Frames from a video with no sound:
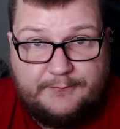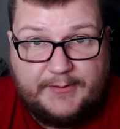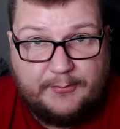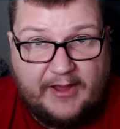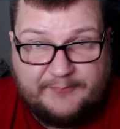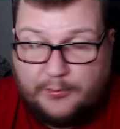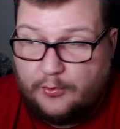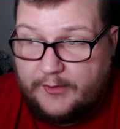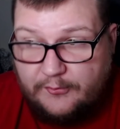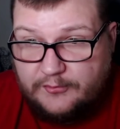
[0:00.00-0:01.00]
People have
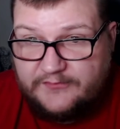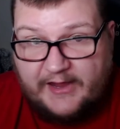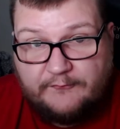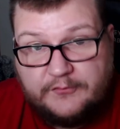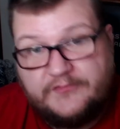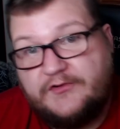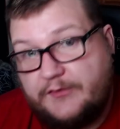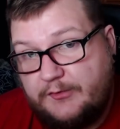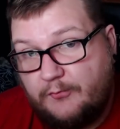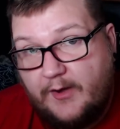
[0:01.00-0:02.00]
pre-orders out for
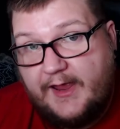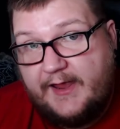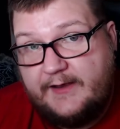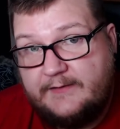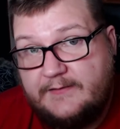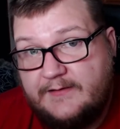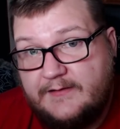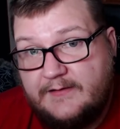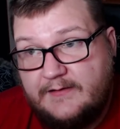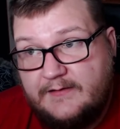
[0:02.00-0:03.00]
Chilling Reign,
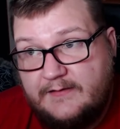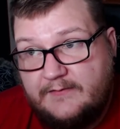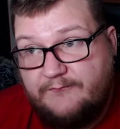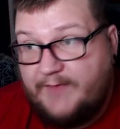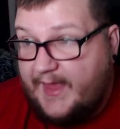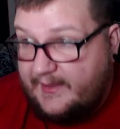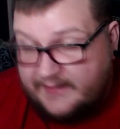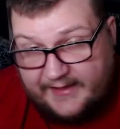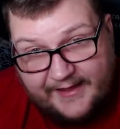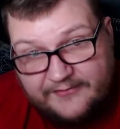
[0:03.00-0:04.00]
they had to
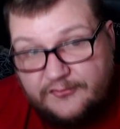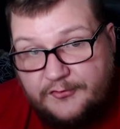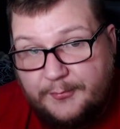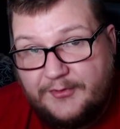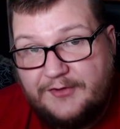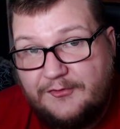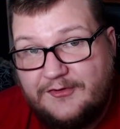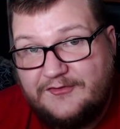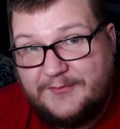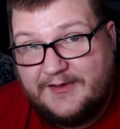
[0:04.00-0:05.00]
cancel the
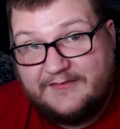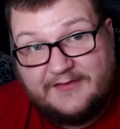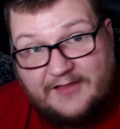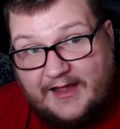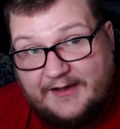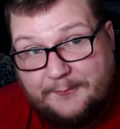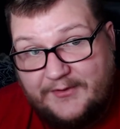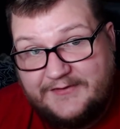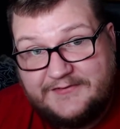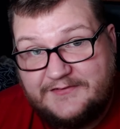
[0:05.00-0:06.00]
pre-orders because a lot of
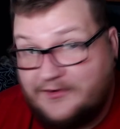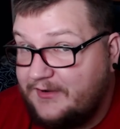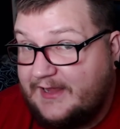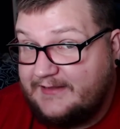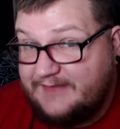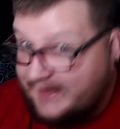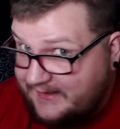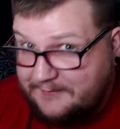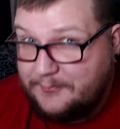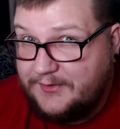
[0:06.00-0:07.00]
places are not
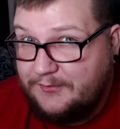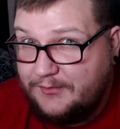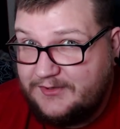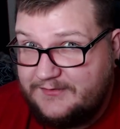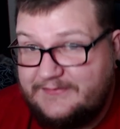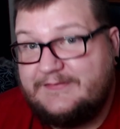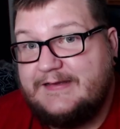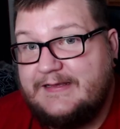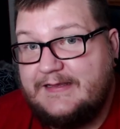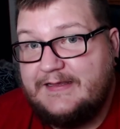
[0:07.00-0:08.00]
taking pre-orders.
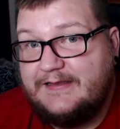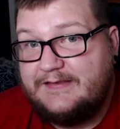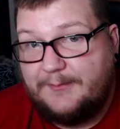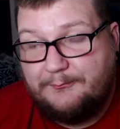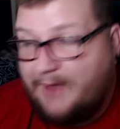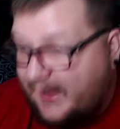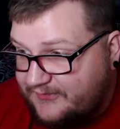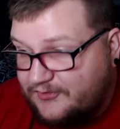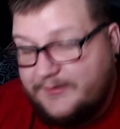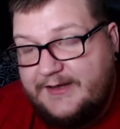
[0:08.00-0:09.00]
The
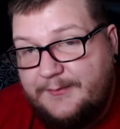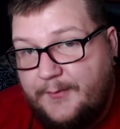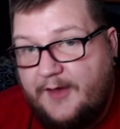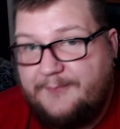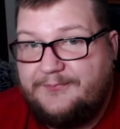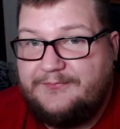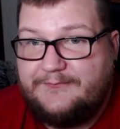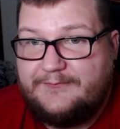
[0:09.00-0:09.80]
bots are eating them up.